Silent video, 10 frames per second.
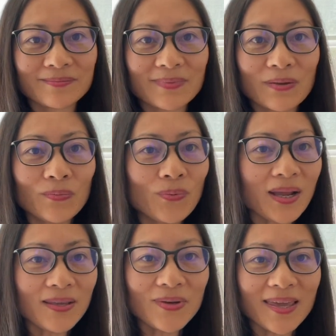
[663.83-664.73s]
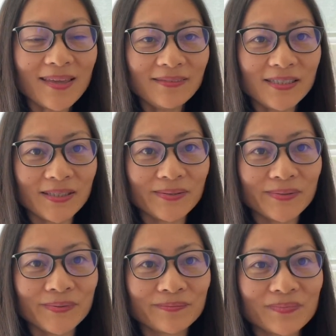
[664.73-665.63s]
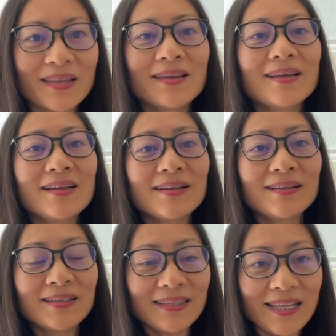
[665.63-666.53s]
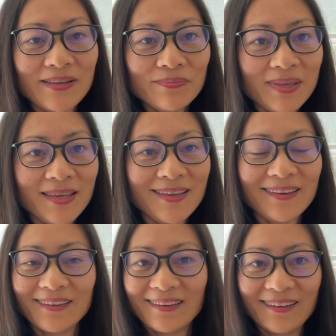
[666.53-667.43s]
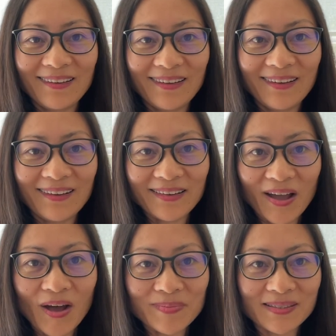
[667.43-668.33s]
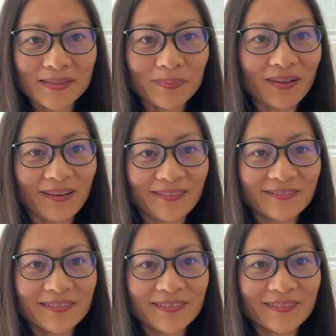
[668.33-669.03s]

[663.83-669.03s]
what you can do, leave me comments below.